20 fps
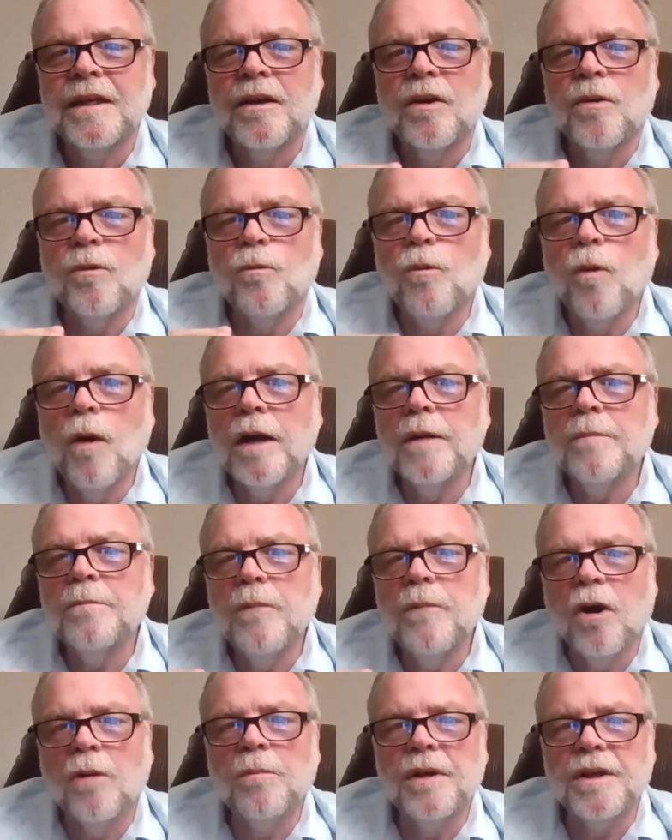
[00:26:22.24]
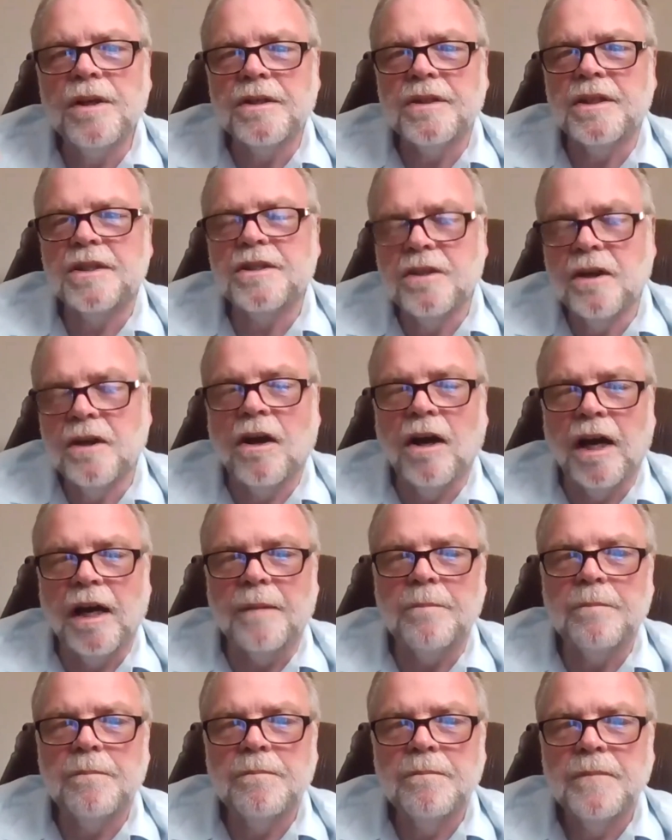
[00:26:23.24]
One moment at a
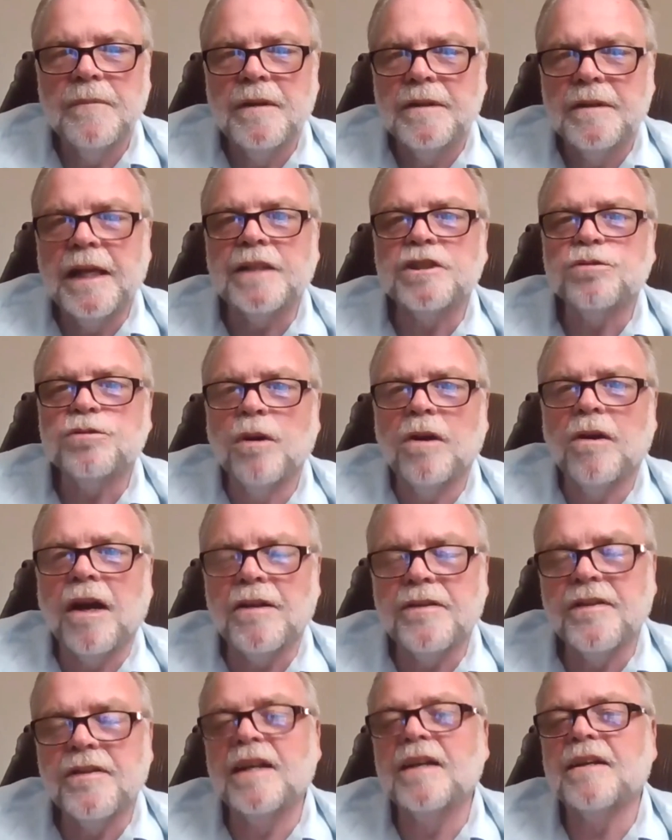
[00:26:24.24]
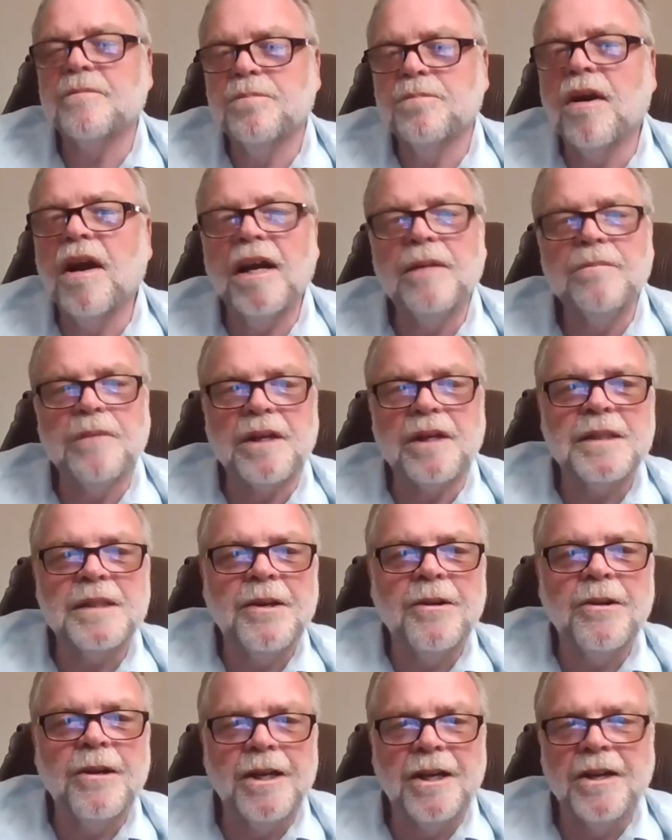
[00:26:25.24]
time. That's where I think Brian
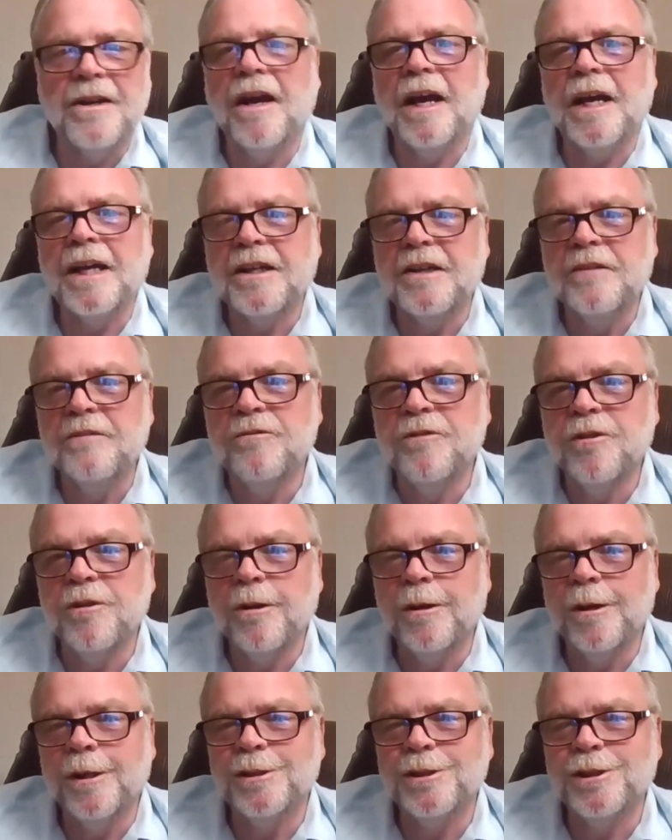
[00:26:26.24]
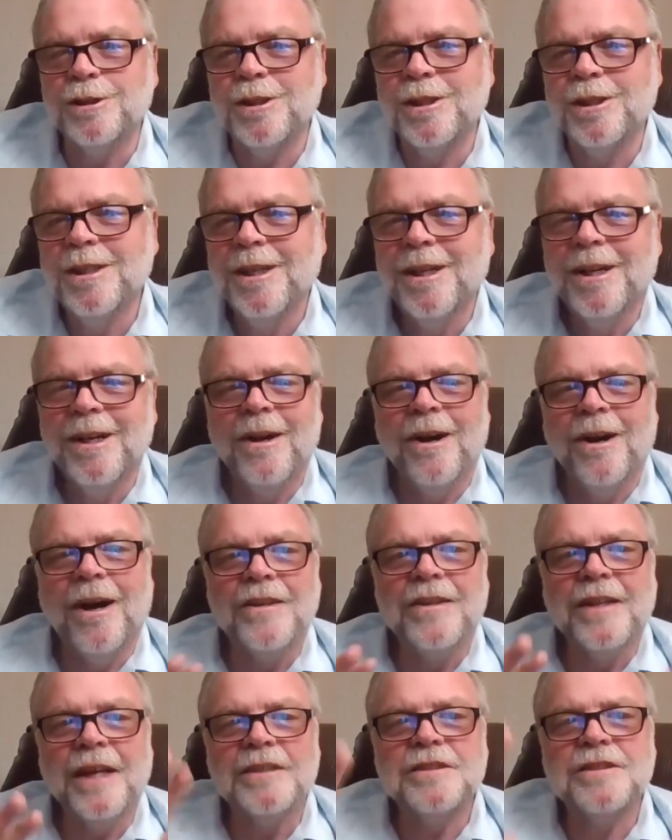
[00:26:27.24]
McLaren and I converge,
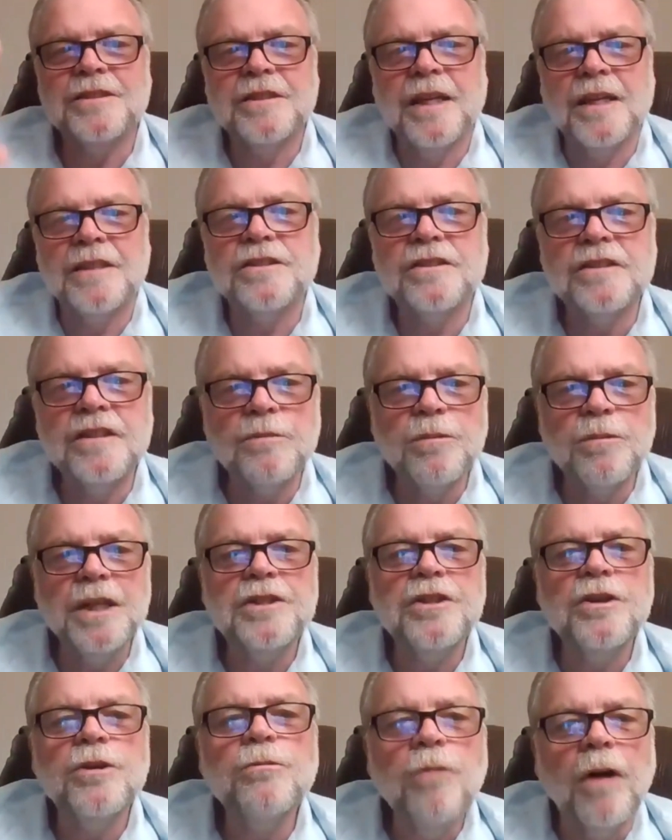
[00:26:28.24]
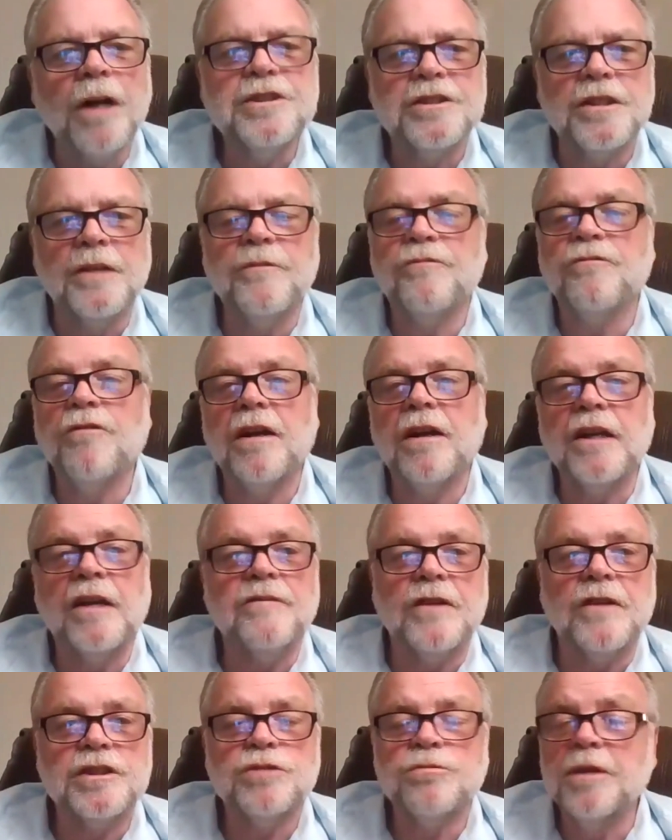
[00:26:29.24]
on that sense that we do what's in front
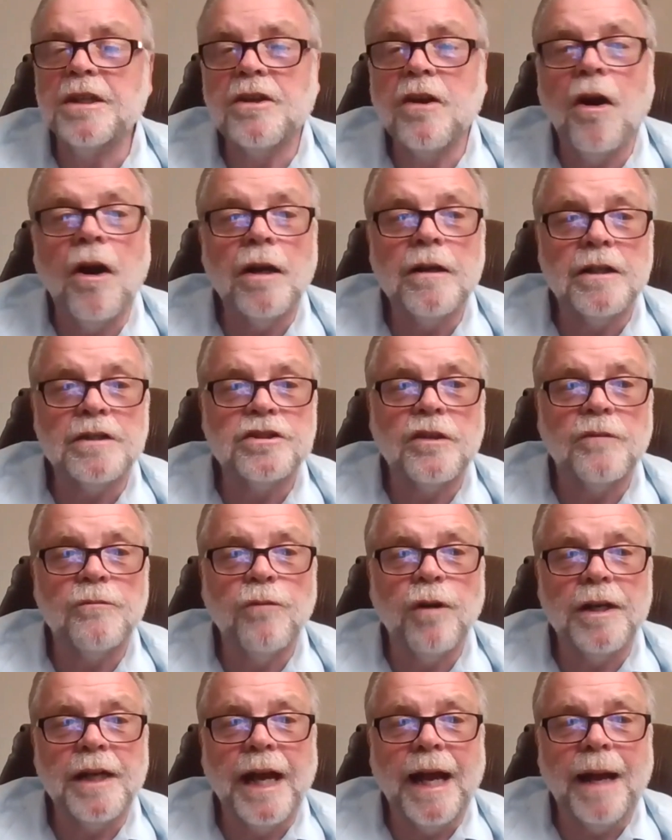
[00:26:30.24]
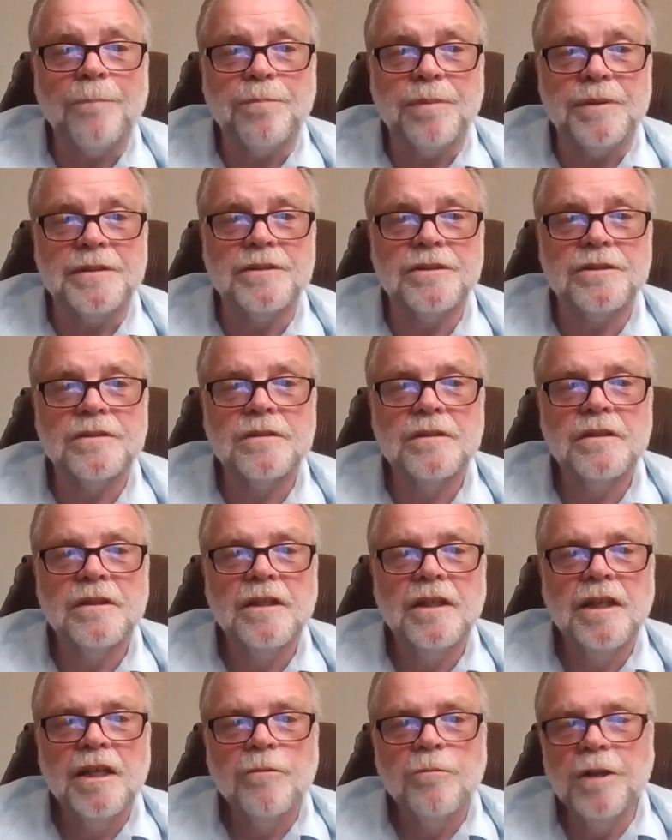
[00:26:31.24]
of us regardless of what happens.
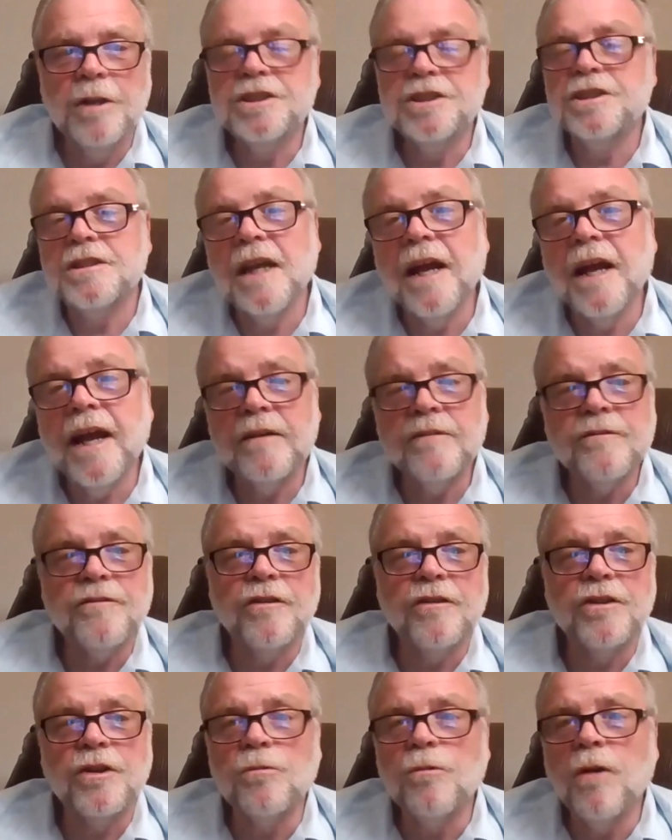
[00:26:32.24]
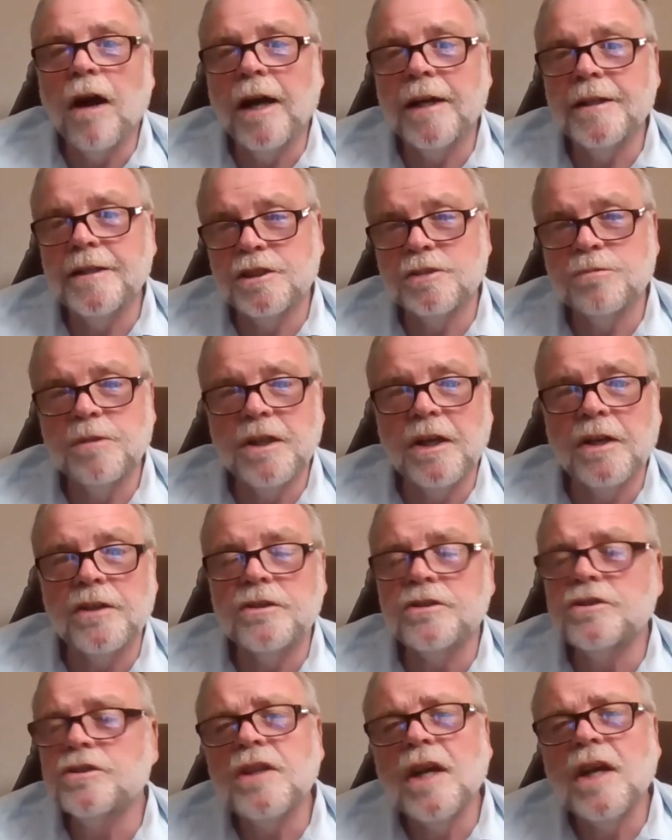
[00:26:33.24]
We stand for the right as we
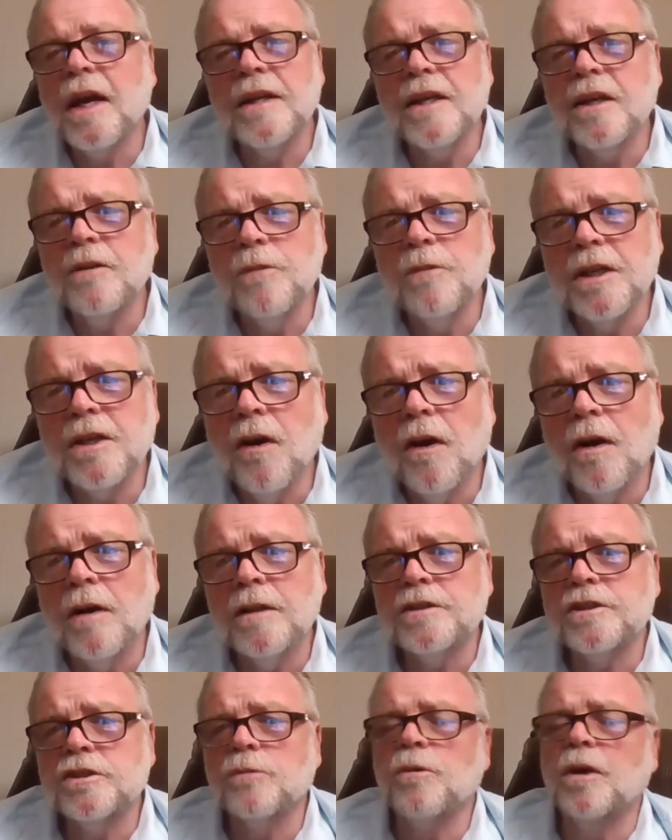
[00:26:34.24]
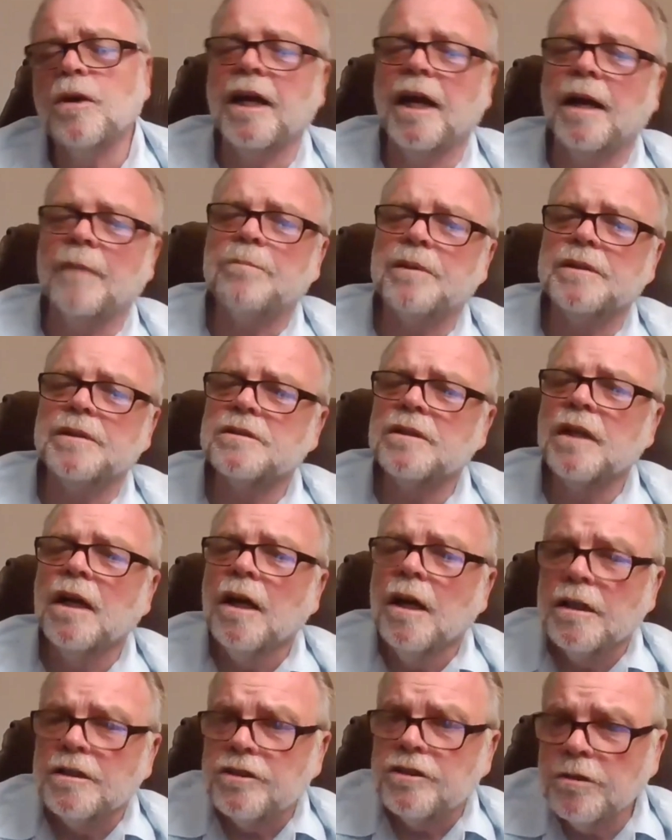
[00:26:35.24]
understand it, regardless of what happens.
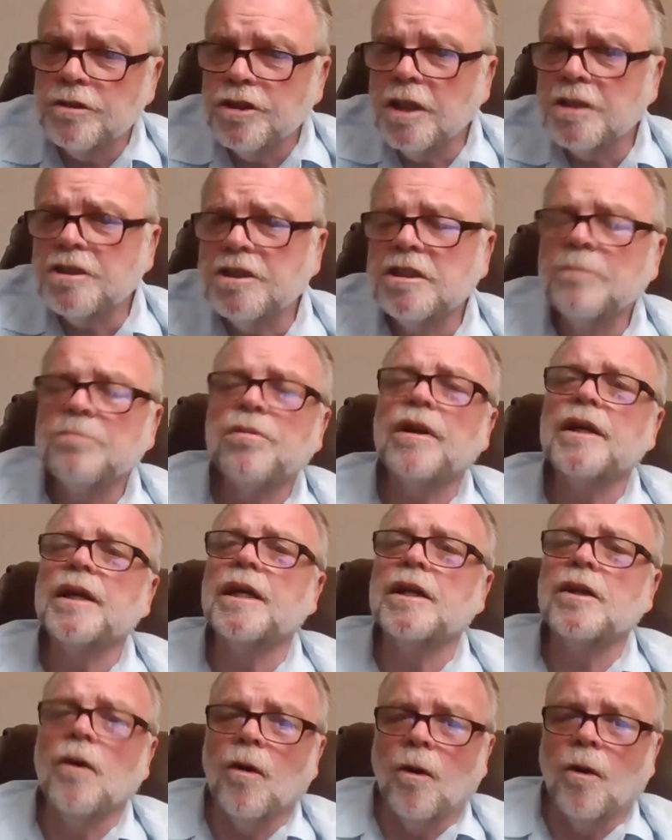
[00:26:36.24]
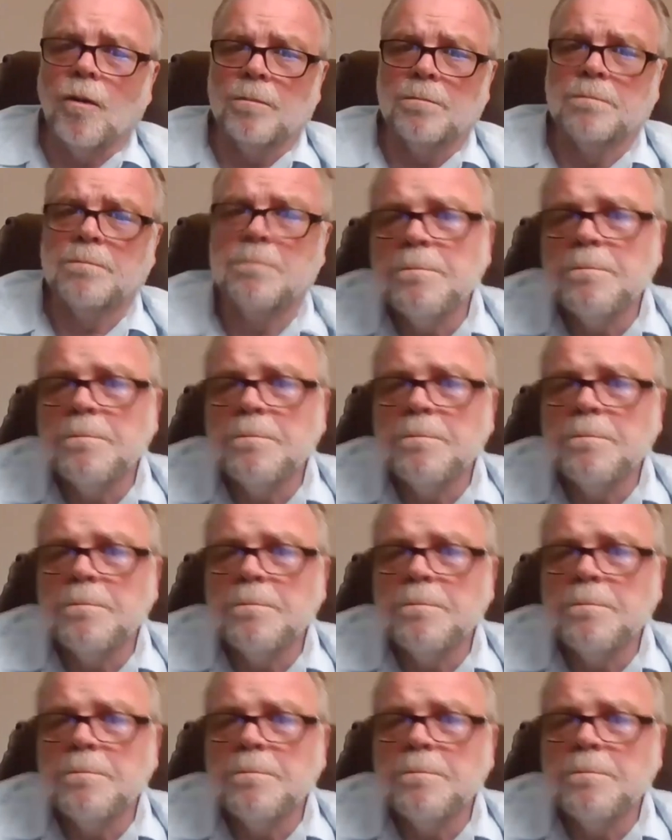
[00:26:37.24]
So just to bring it home,